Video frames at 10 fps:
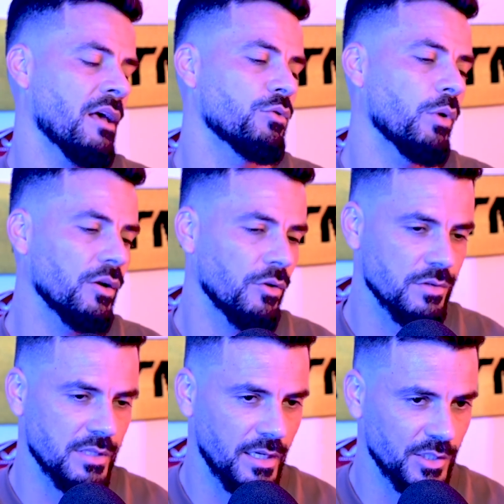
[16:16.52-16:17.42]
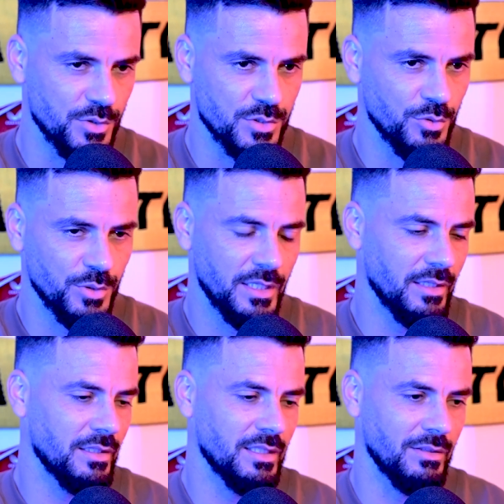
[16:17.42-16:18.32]
Everyone knows Leandro is good,
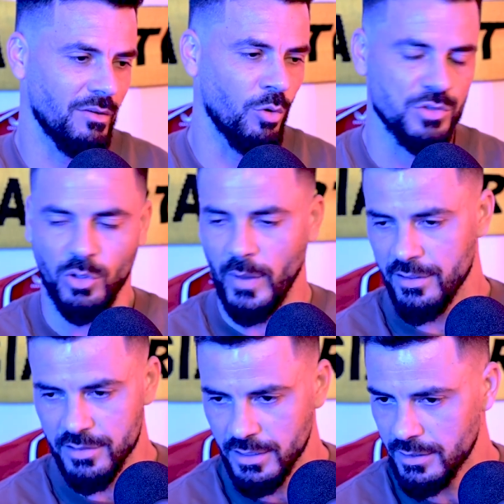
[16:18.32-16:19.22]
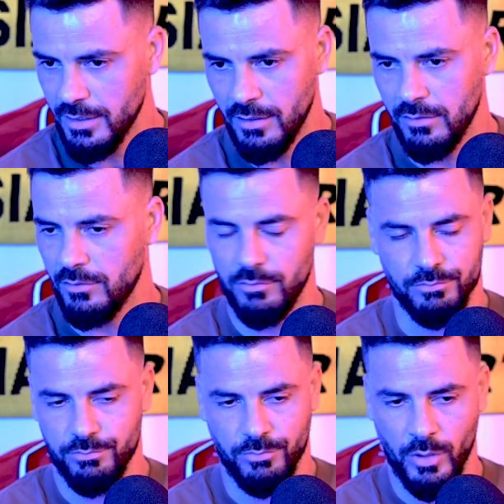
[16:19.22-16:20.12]
and also Hendrik,
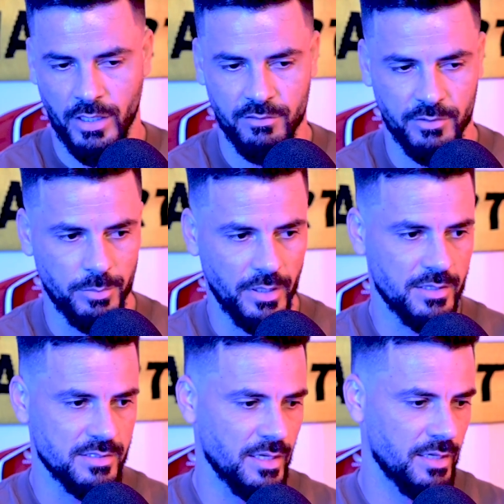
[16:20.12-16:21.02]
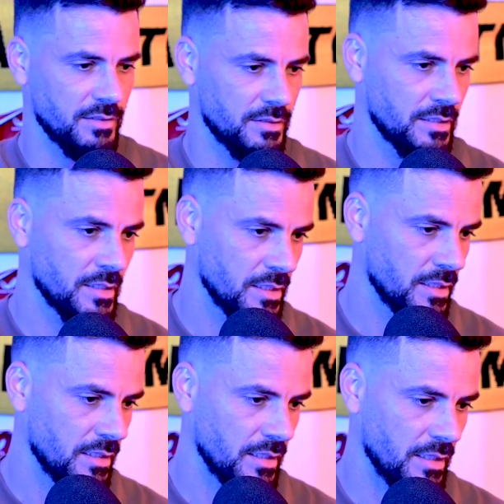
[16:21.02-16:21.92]
whatever players there.
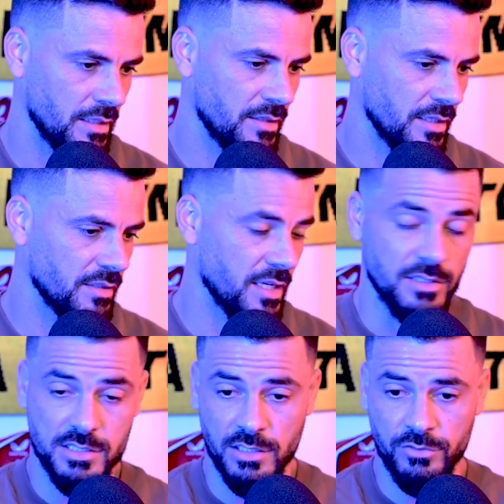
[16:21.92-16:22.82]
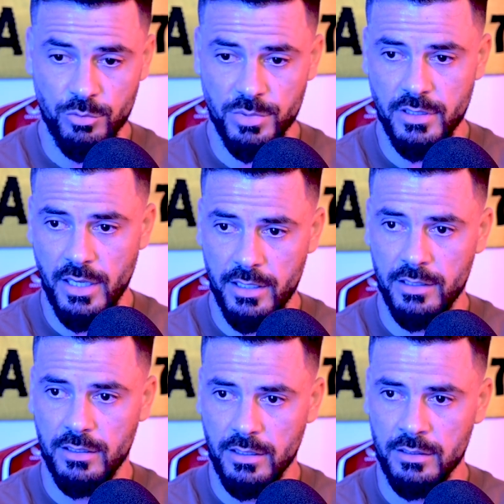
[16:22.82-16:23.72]
I think they deserve to be there,
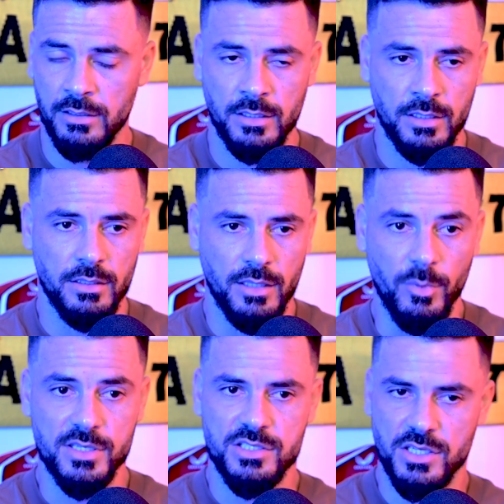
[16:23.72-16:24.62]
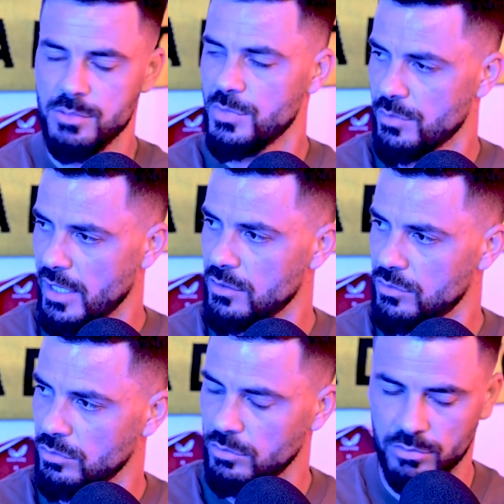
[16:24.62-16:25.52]
and they must just be ready
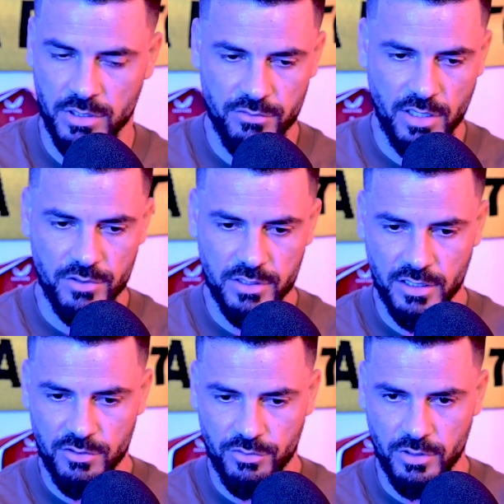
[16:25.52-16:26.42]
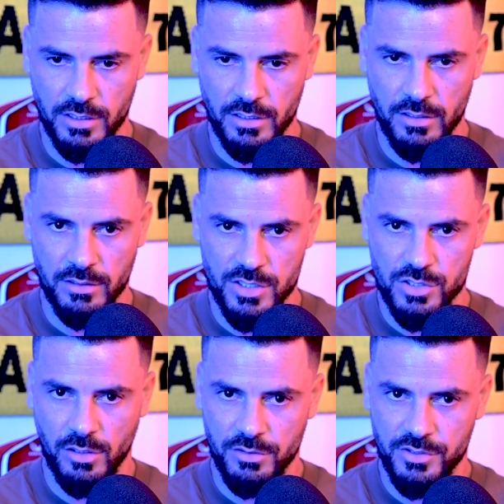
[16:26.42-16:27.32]
to give everything for the national